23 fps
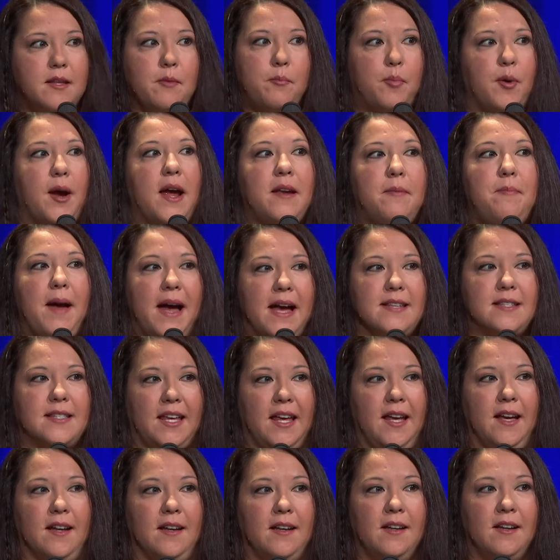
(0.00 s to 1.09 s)
the
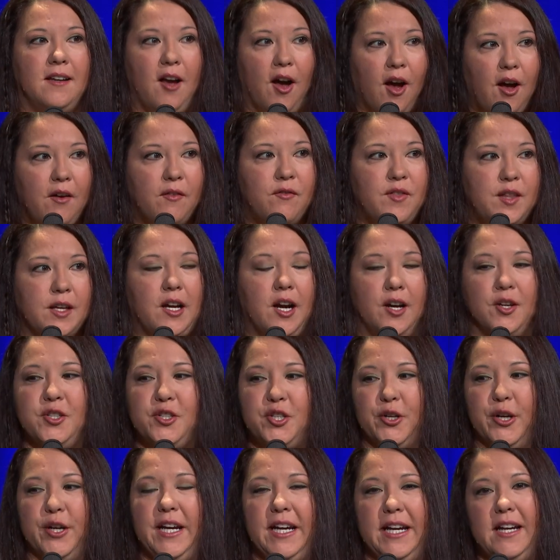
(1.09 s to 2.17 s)
breadbasket of the
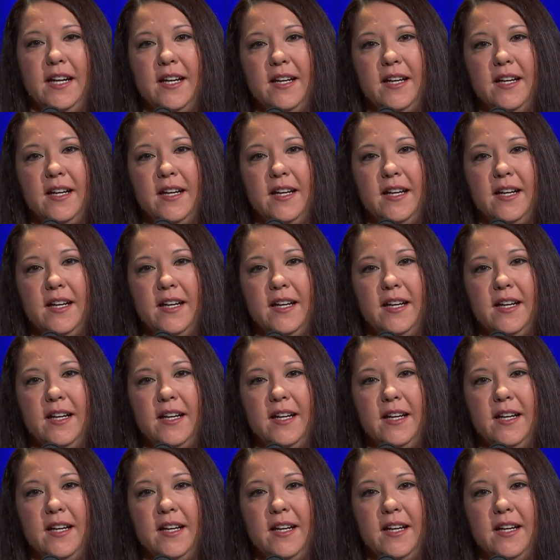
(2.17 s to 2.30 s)
country.